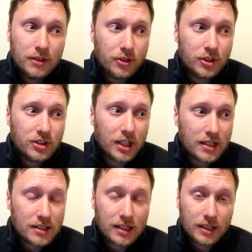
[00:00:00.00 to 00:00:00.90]
Very
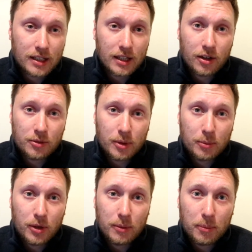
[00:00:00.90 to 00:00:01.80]
sad to hear that. I
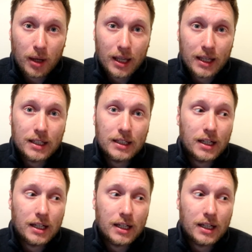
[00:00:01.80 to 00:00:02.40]
remember him playing